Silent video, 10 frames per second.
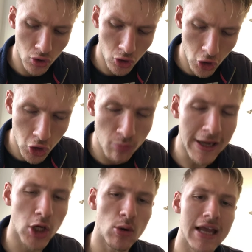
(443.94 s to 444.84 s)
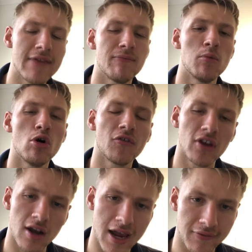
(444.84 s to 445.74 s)
to make you live more of your
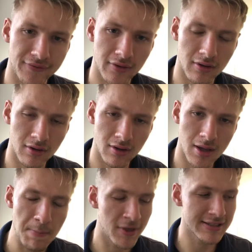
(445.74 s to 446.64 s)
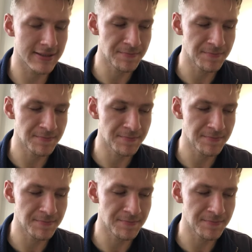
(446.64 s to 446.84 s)
life, because